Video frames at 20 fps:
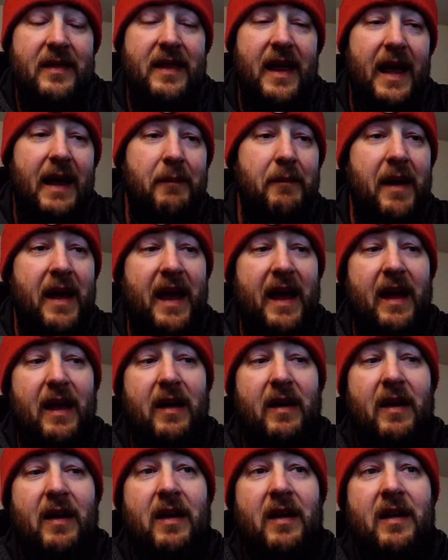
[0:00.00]
They
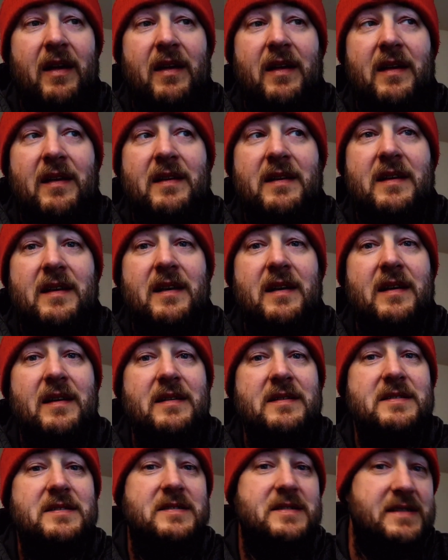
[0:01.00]
may
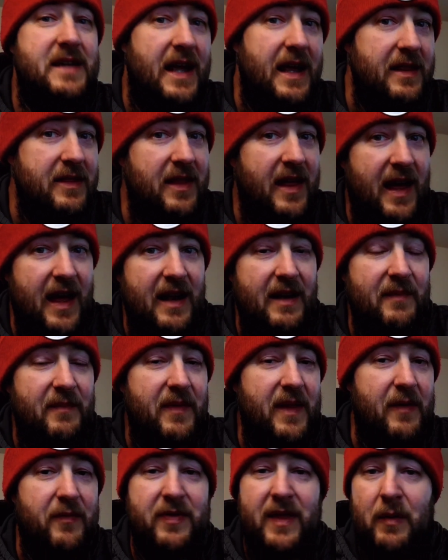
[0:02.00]
say that
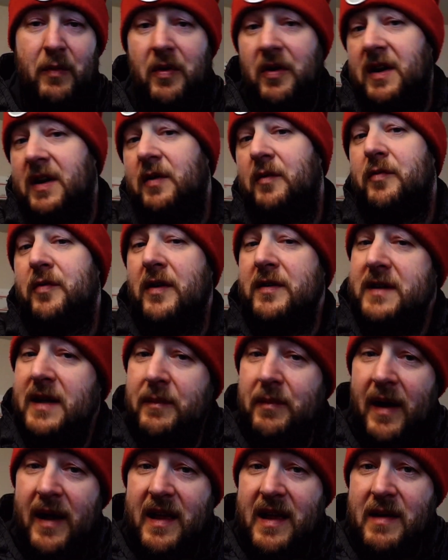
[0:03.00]
if they were
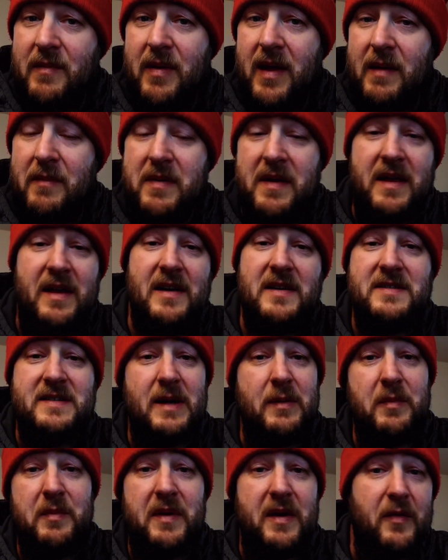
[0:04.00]
confronted by eBay because
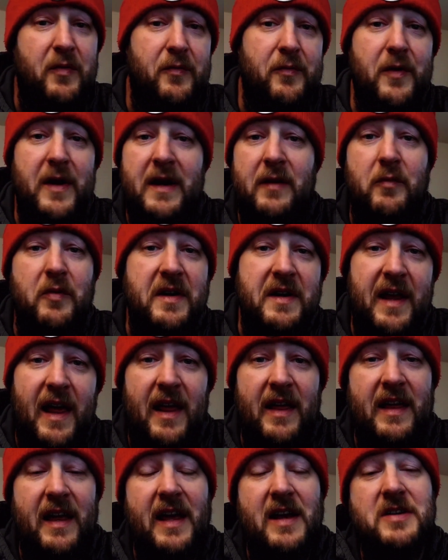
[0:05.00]
they would be afraid of
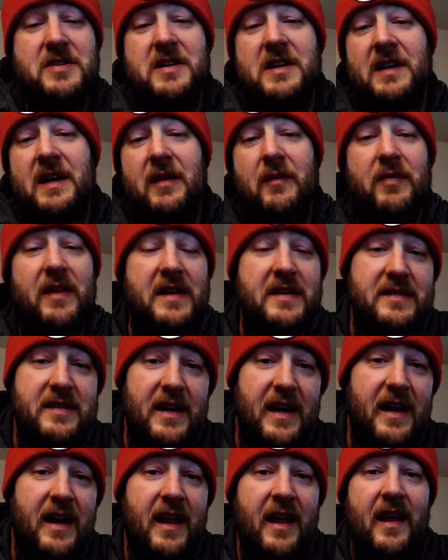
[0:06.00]
retaliation. If they
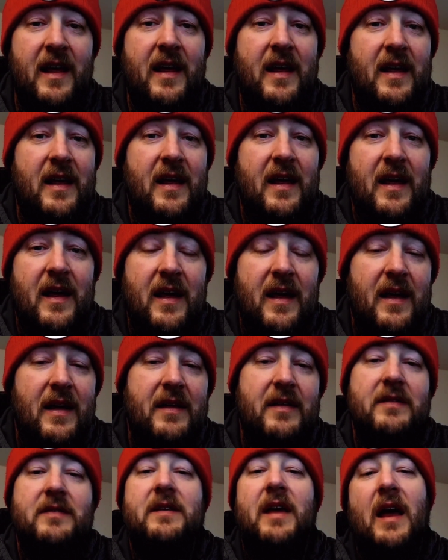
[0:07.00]
said,
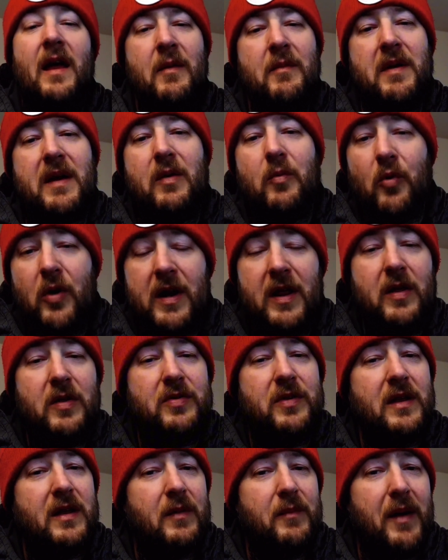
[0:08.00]
tell me, what do you
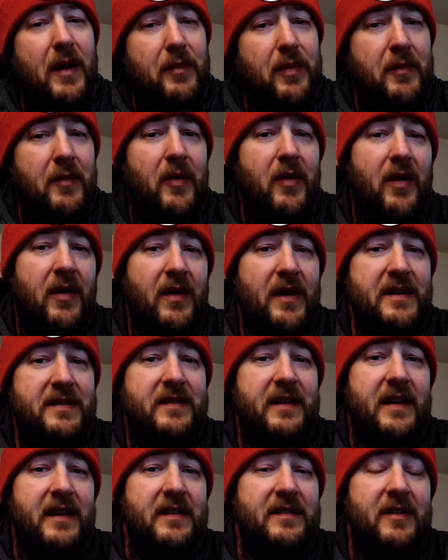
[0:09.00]
think about promoted
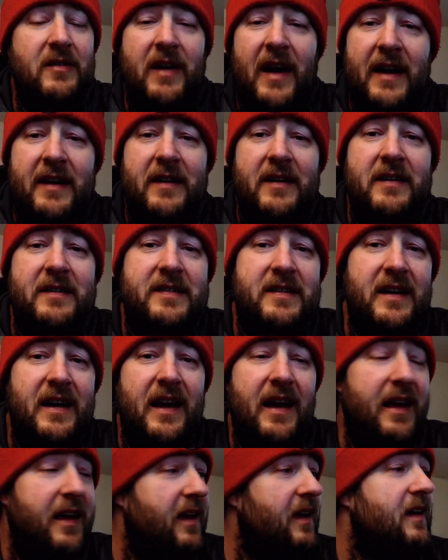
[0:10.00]
listings? They're not going to
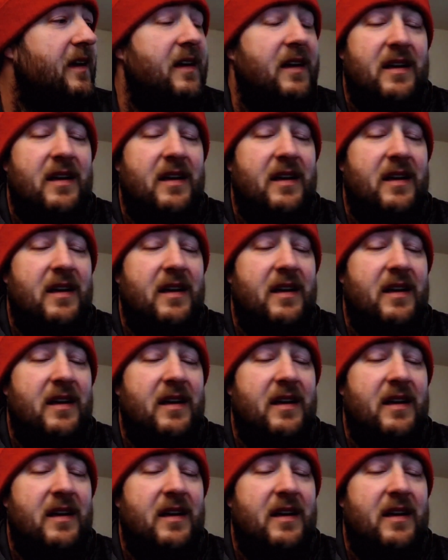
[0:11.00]
say,